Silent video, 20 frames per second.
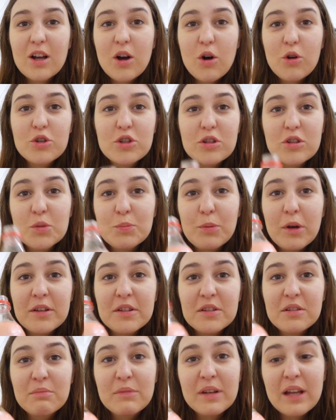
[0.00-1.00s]
Coke should
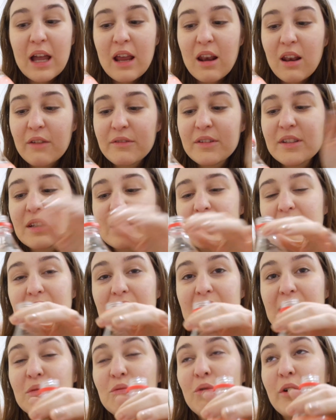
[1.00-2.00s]
sponsor me. I love this.
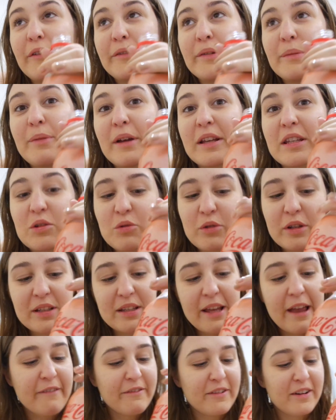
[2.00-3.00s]
This is one of the best
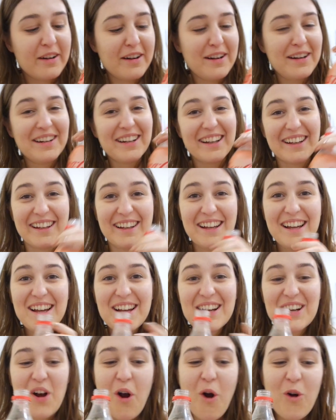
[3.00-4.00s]
drinks ever.
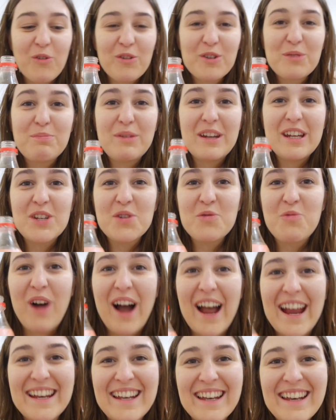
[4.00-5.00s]
Coke with peach.
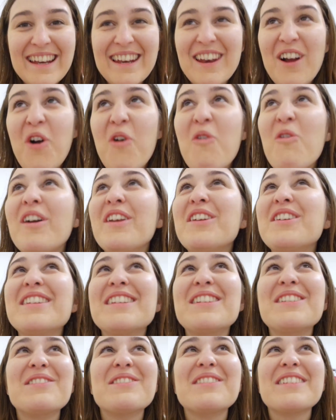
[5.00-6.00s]
Why did no
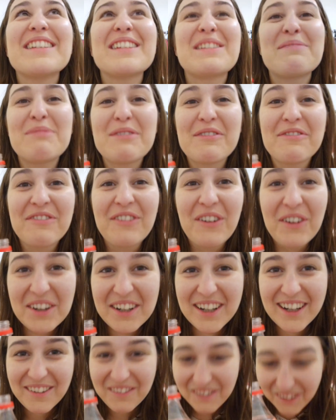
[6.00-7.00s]
one do this before?
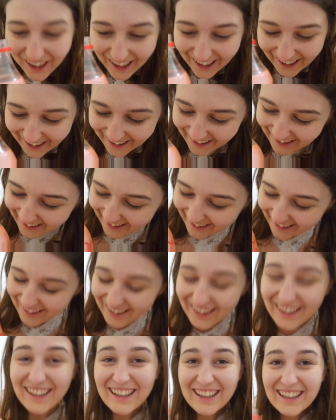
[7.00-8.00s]
Why?
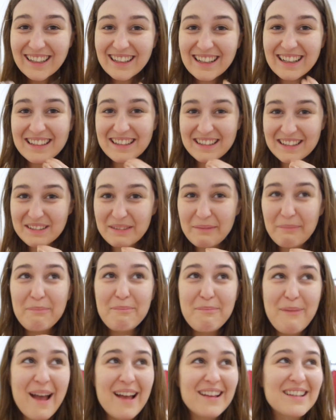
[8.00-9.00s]
This is the
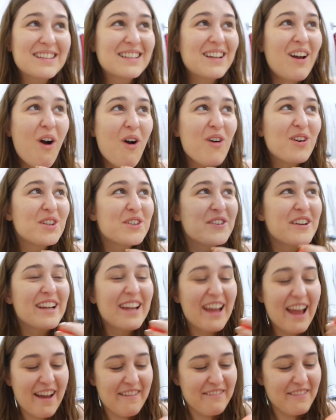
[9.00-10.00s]
best Coke
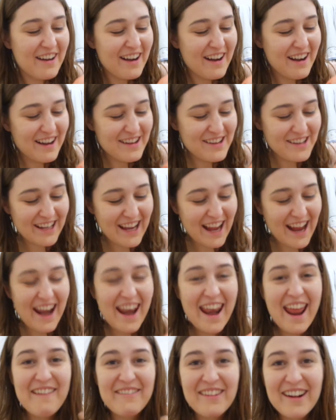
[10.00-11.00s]
drink ever. You
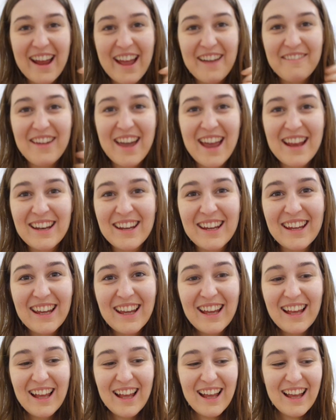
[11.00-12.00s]
can never have any.